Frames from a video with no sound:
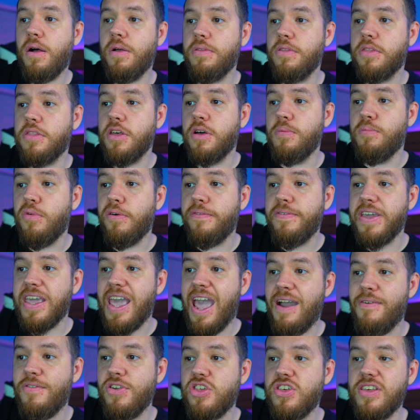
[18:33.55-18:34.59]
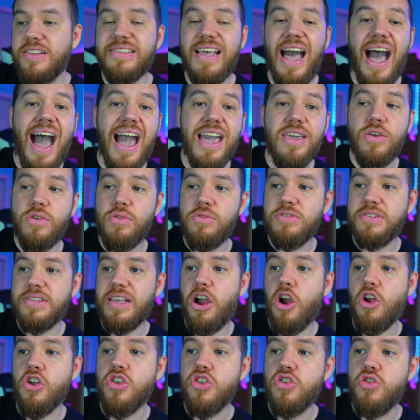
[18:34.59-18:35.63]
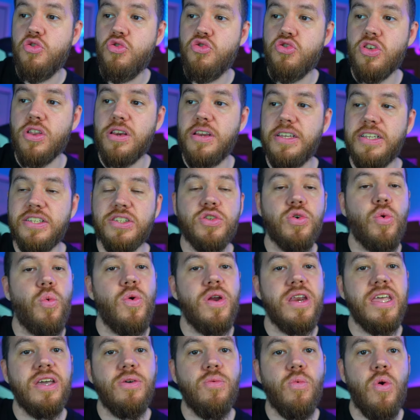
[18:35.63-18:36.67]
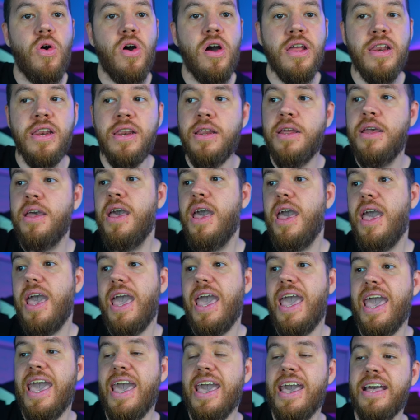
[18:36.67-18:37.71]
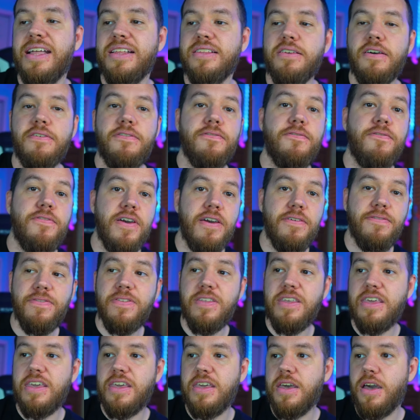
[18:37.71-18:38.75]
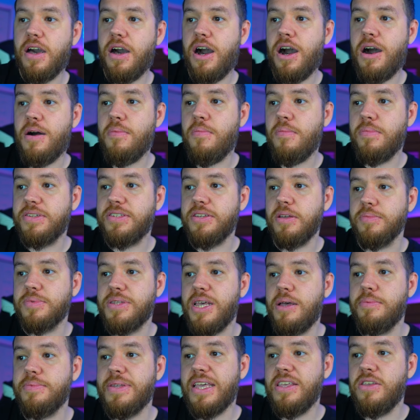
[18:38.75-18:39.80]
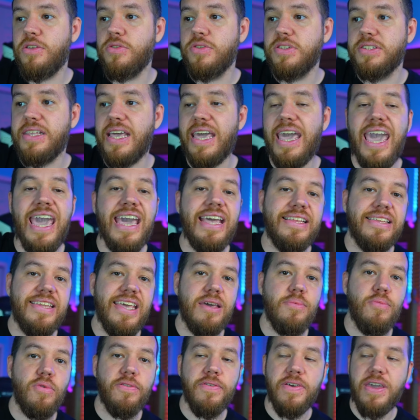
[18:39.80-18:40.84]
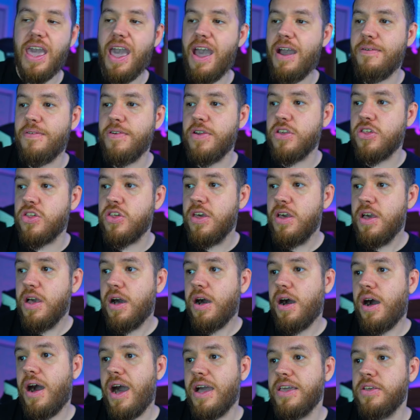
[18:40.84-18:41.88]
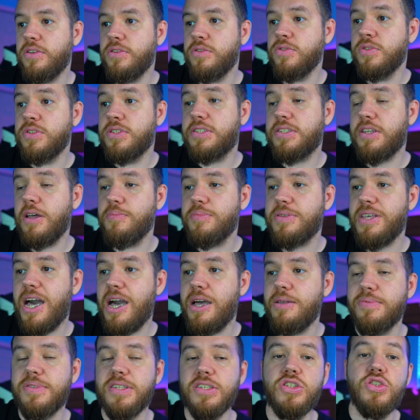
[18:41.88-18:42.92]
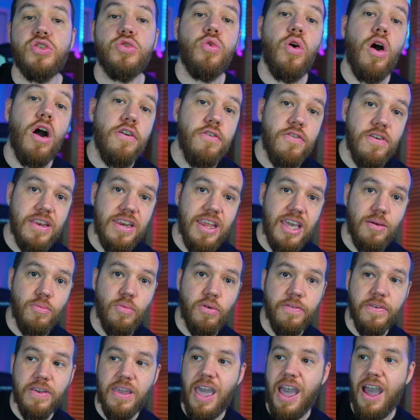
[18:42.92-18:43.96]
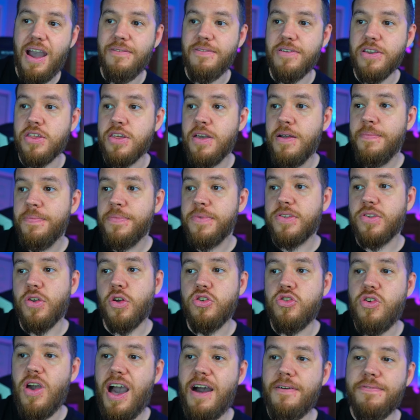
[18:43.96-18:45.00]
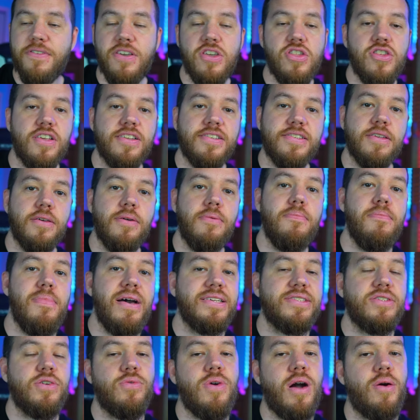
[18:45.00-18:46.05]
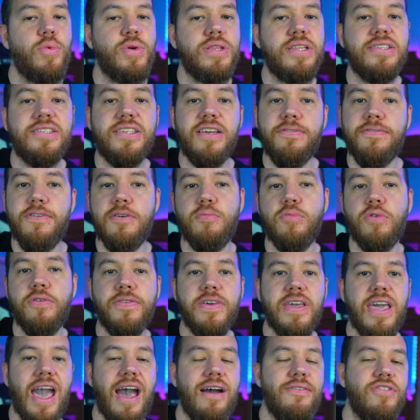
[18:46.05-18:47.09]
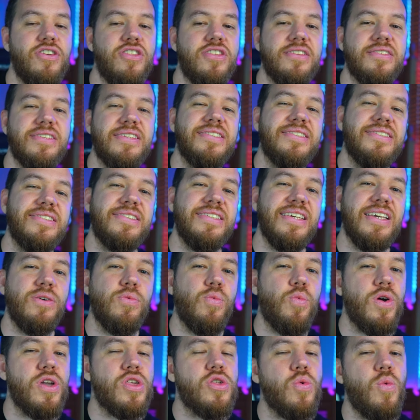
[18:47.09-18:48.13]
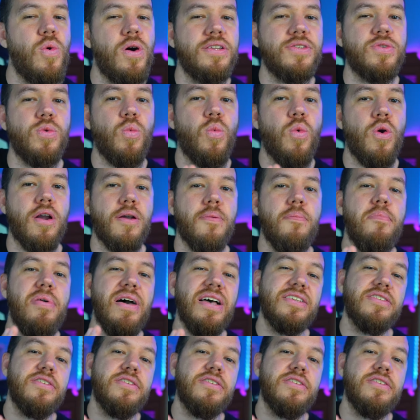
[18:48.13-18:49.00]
the moving averages i use are usually 21 and 50 um, sometimes i use the eight day moving average I use sometimes the 200 day moving average. So you have to just mess around with different moving averages and see which ones work best